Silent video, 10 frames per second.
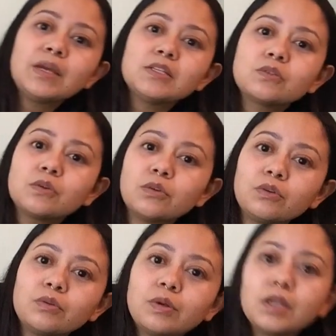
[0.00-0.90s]
my
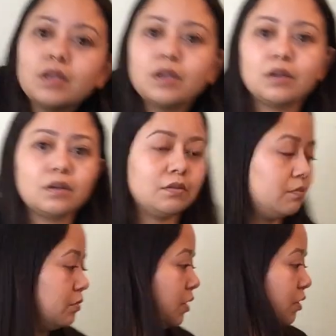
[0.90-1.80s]
soil right here.
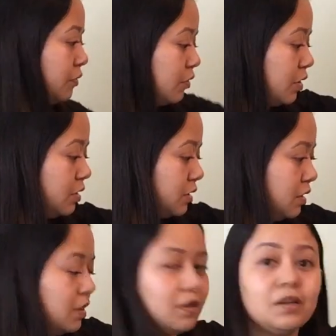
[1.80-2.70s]
I don't know if you can
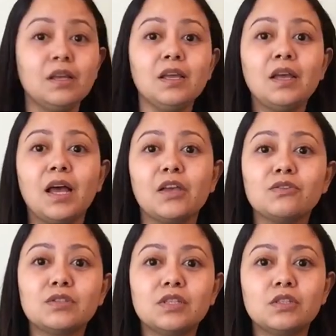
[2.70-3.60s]
see it. I
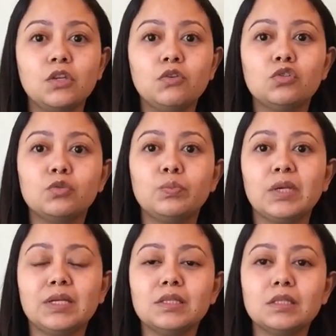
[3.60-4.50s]
use these huge
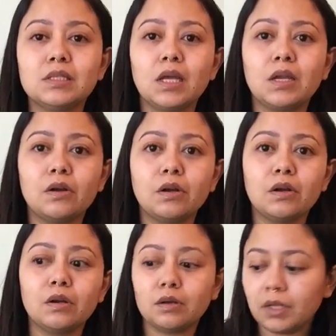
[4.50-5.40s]
bins that
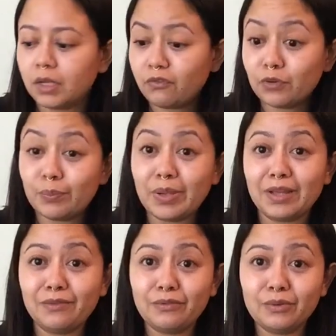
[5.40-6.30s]
are like for
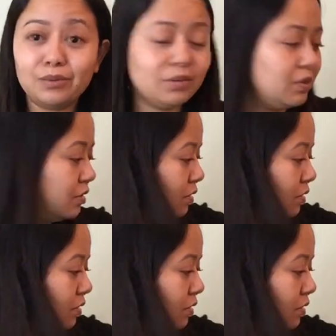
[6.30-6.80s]
pet food.